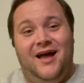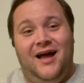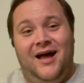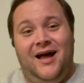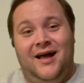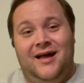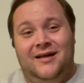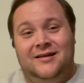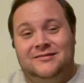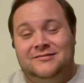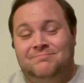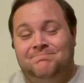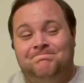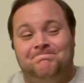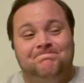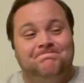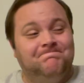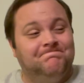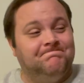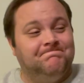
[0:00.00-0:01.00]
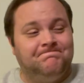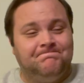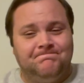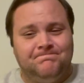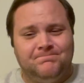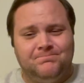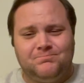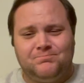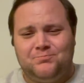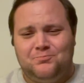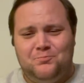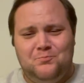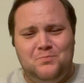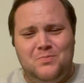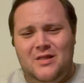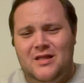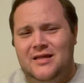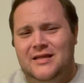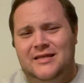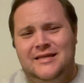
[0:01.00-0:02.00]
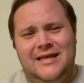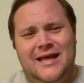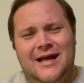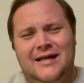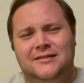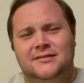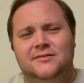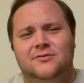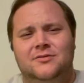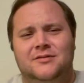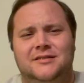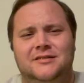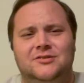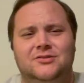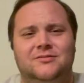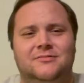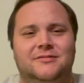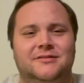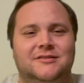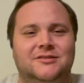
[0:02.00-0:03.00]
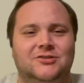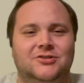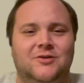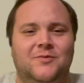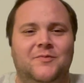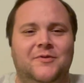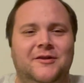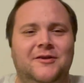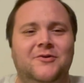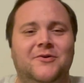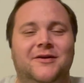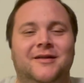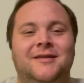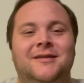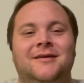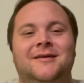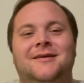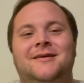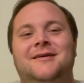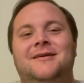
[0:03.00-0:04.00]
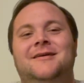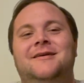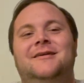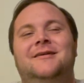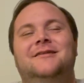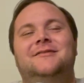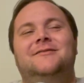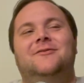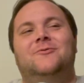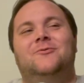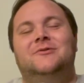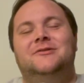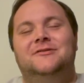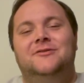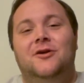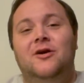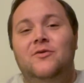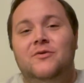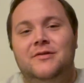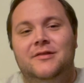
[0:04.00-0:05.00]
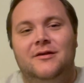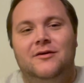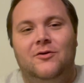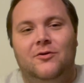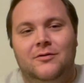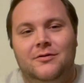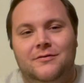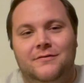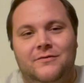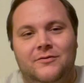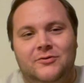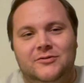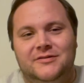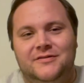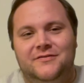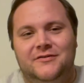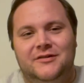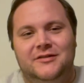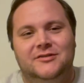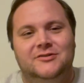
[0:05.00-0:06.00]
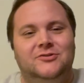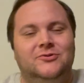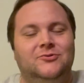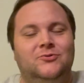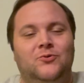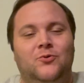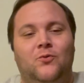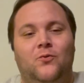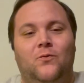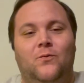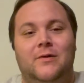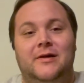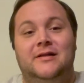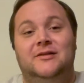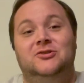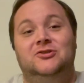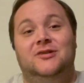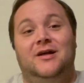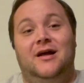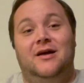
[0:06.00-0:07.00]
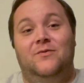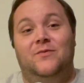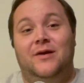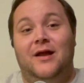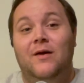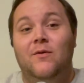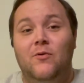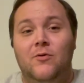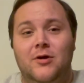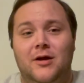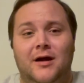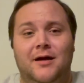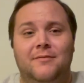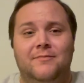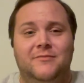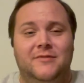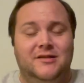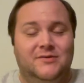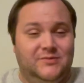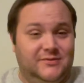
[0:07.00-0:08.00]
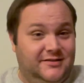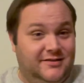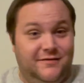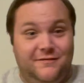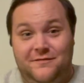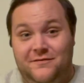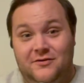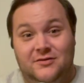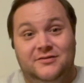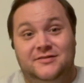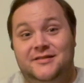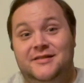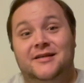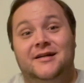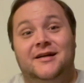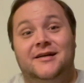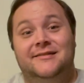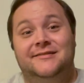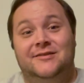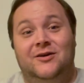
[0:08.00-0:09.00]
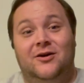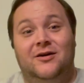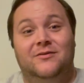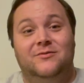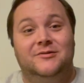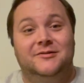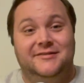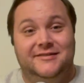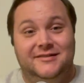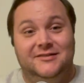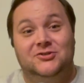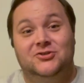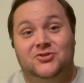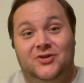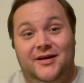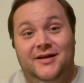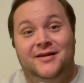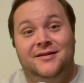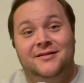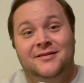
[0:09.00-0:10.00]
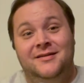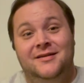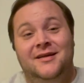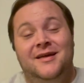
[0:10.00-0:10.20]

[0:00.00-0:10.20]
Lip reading: So let's jump into it. So we'll start with Nikola Vucevic, which when I woke up, this was the first thing I saw was this trade,